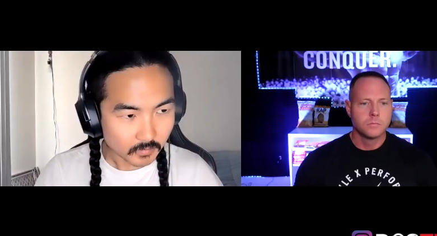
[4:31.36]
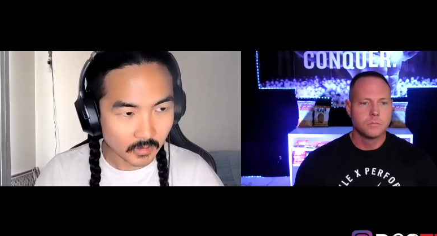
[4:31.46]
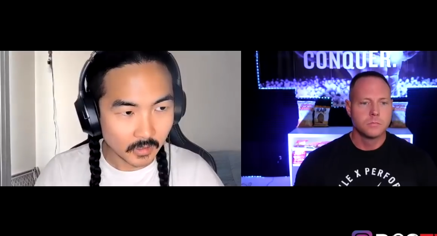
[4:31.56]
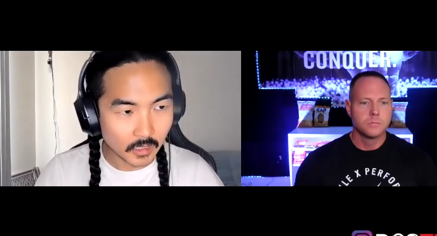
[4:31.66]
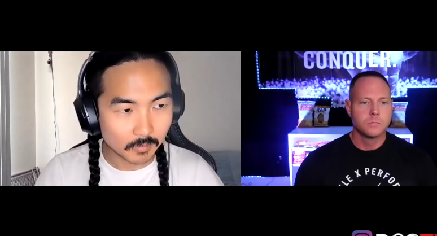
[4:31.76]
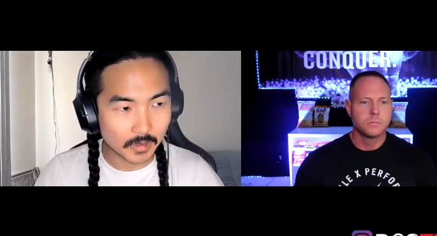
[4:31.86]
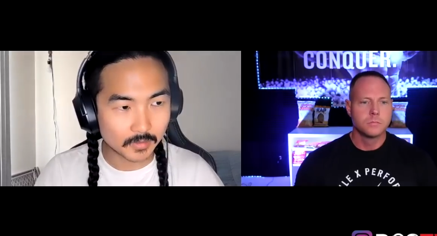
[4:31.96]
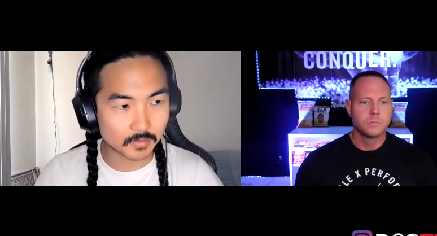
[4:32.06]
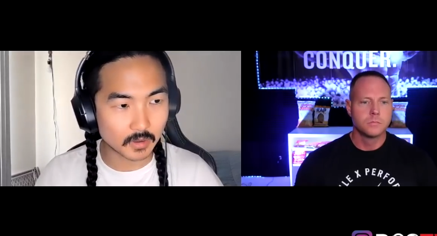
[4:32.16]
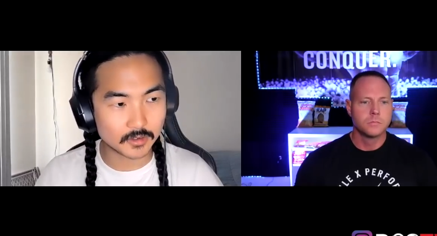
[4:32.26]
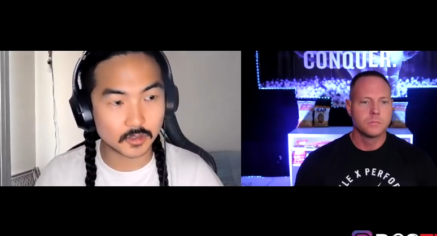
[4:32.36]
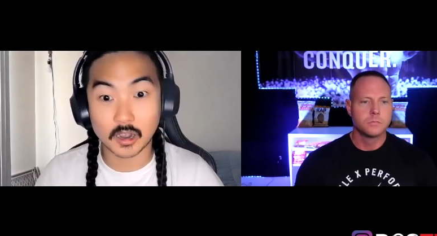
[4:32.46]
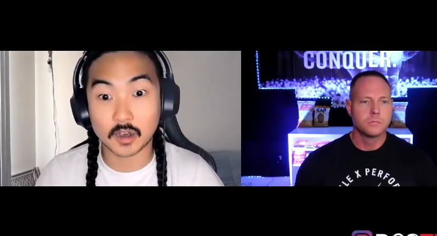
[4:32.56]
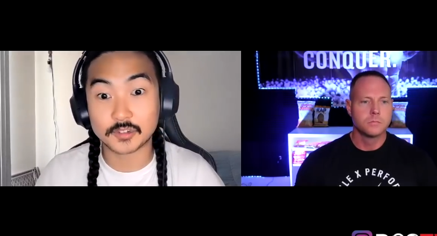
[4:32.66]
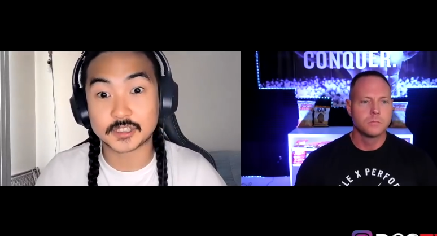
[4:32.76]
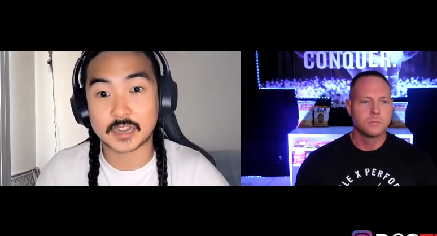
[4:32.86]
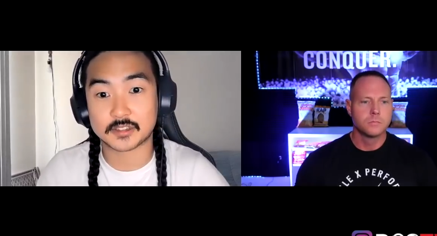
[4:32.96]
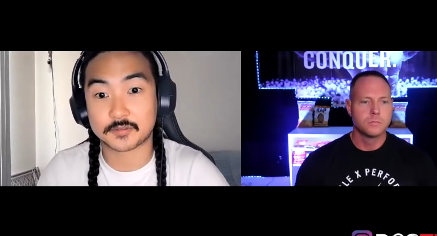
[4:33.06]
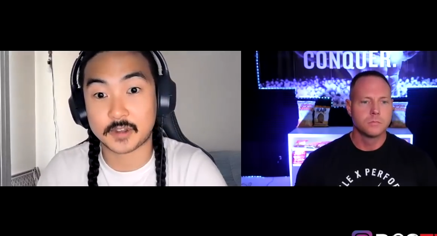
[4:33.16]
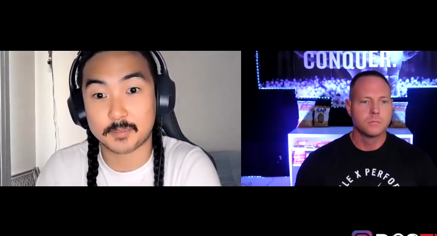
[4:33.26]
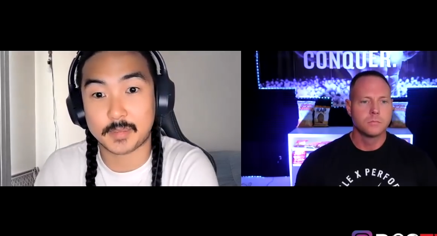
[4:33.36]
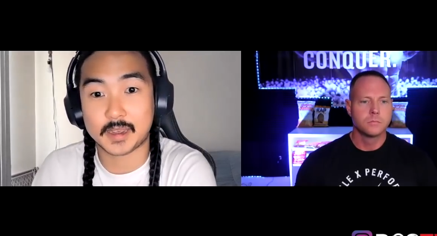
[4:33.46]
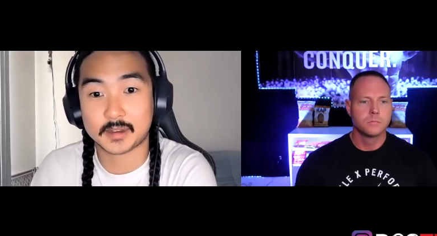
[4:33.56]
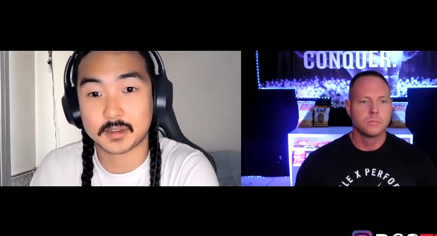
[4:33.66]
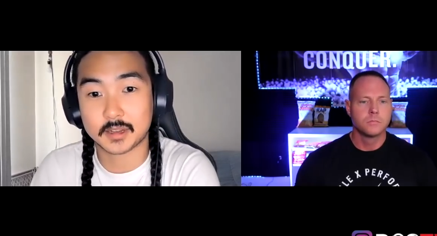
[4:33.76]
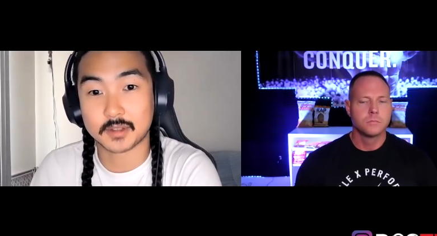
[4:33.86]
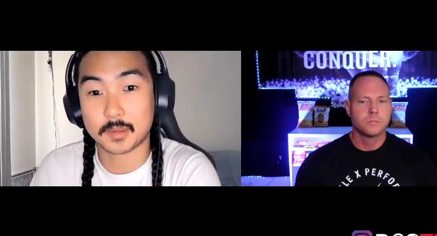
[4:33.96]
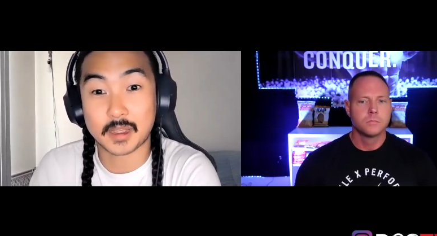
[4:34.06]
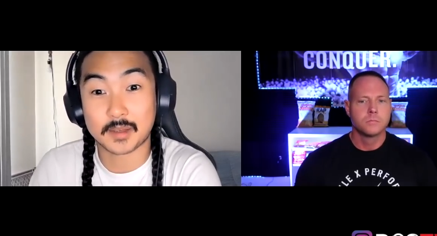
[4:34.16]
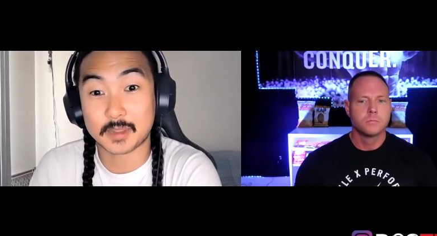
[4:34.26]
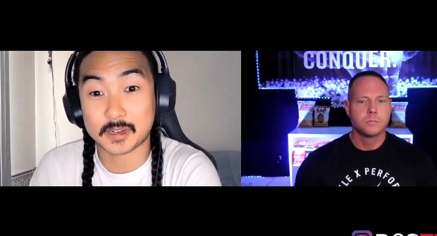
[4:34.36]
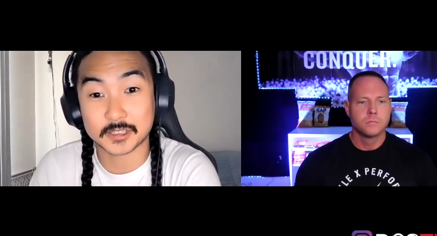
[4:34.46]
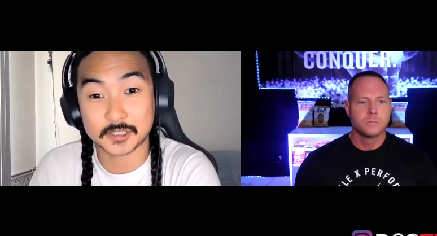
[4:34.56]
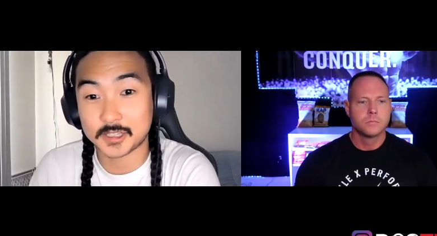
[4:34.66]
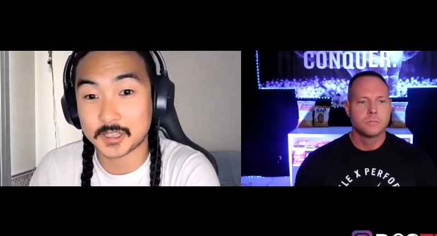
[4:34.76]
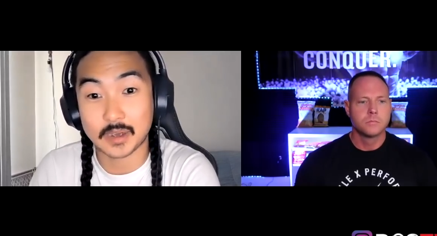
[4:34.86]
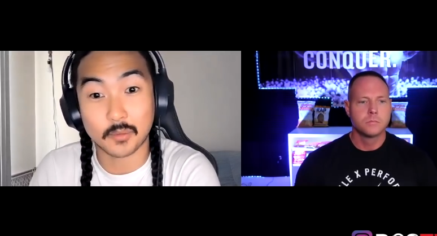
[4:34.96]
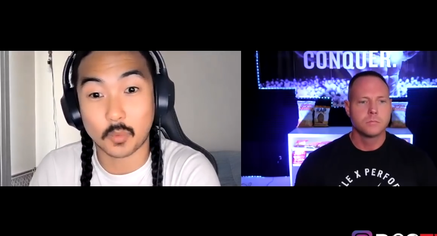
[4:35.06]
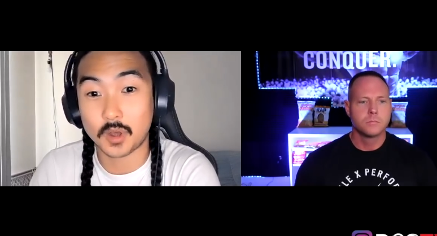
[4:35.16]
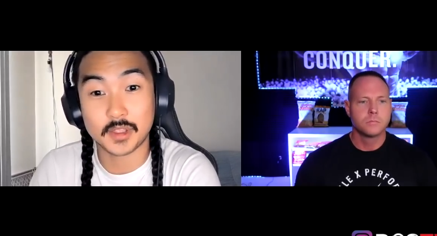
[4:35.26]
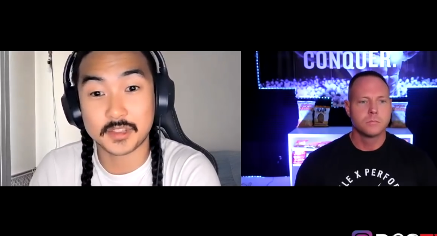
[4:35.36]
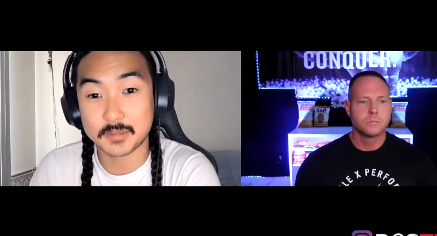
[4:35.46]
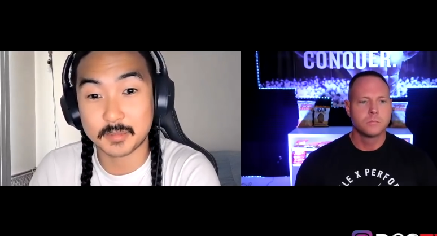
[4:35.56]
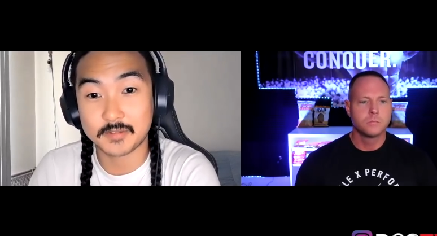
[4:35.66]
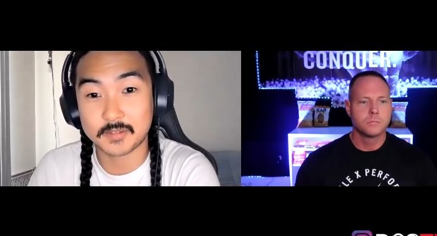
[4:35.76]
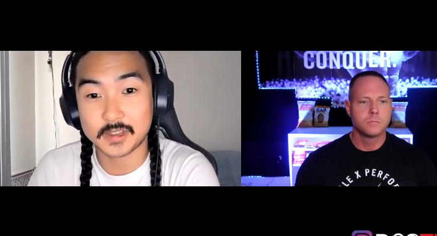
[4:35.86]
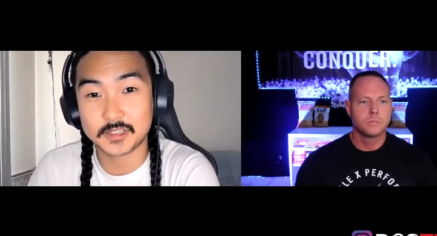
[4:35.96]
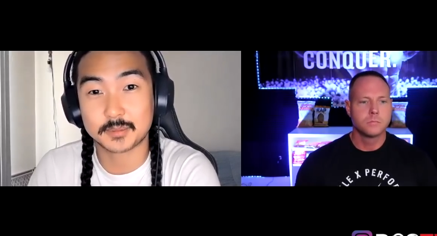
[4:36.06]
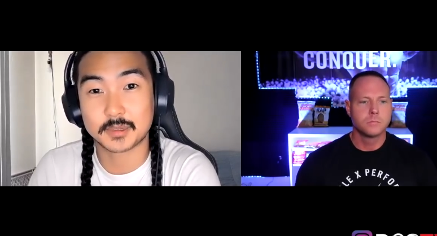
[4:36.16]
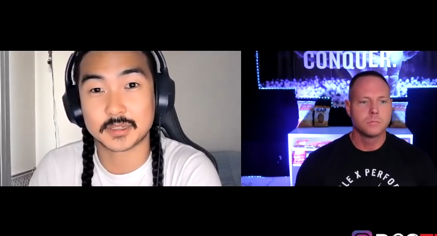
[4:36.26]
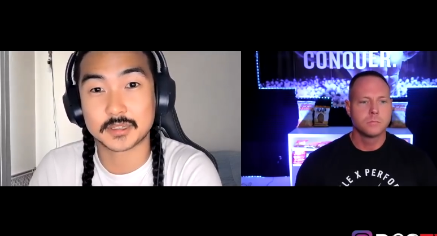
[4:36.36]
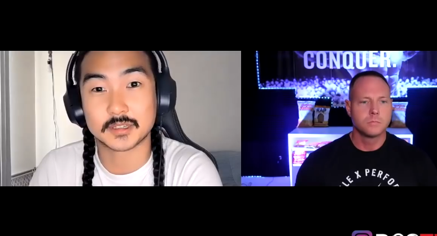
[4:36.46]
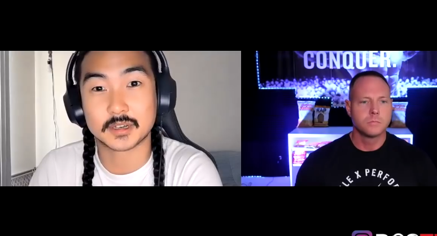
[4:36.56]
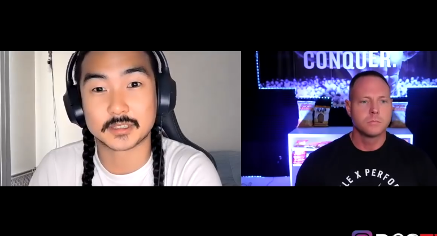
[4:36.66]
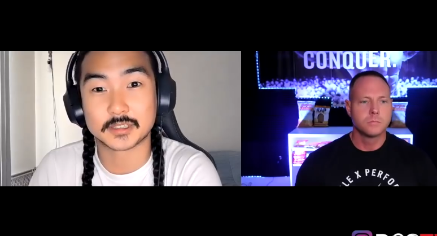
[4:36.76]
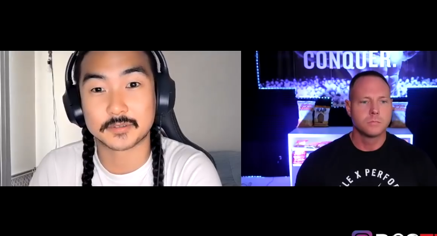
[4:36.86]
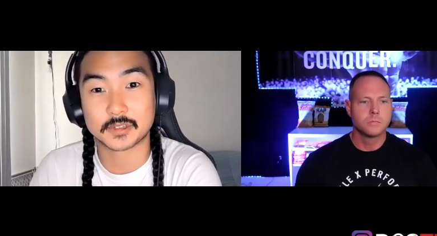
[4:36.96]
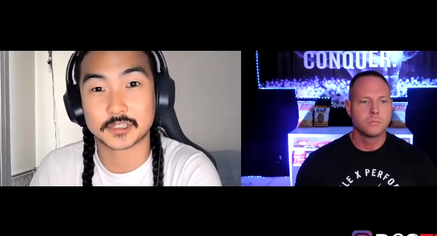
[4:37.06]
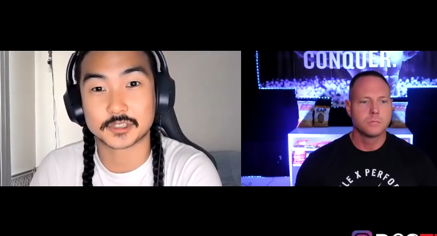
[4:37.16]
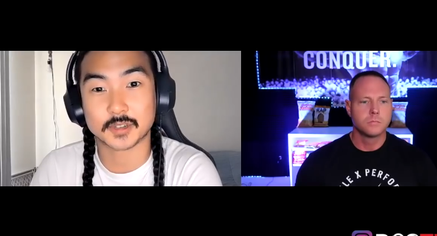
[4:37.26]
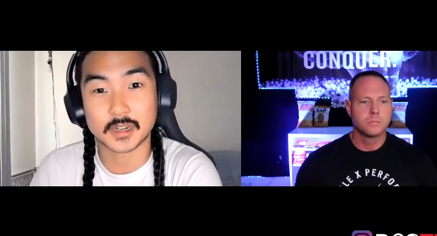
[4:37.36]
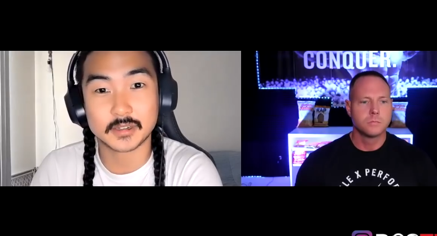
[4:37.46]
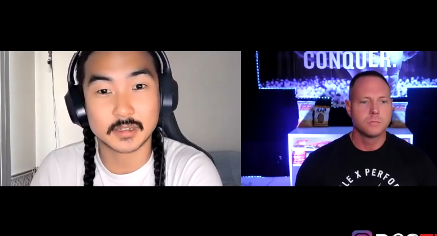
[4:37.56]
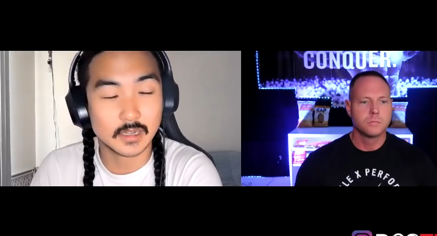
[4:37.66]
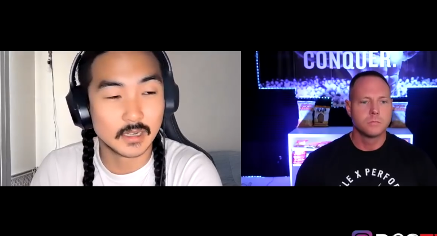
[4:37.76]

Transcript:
Speaker 1: um, and you know, I obviously had to fight back, and I'm not, I'm not gonna say that I won any of my fights, but you know, I definitely tried,